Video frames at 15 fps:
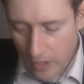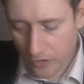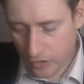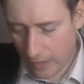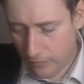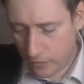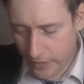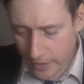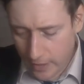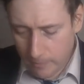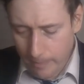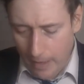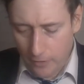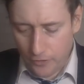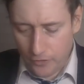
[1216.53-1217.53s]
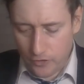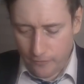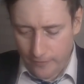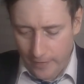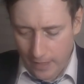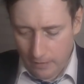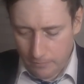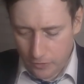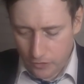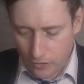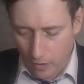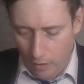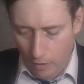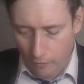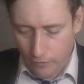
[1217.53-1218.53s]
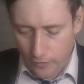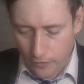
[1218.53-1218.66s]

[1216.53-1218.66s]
So if you think about the development of